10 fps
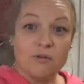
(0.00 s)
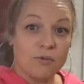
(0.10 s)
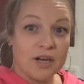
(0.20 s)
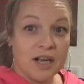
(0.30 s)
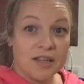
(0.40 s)

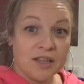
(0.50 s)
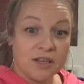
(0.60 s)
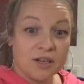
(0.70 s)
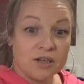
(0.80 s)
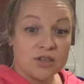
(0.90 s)
We got
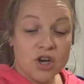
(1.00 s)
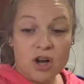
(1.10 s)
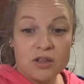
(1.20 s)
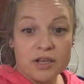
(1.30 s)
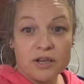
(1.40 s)
the
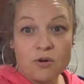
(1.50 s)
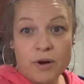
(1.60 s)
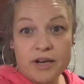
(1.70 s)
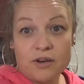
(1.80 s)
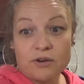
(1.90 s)
chocolate
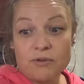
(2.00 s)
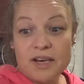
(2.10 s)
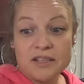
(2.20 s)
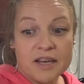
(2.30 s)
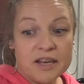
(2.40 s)
Quaker
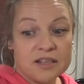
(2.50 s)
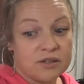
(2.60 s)
rice cakes,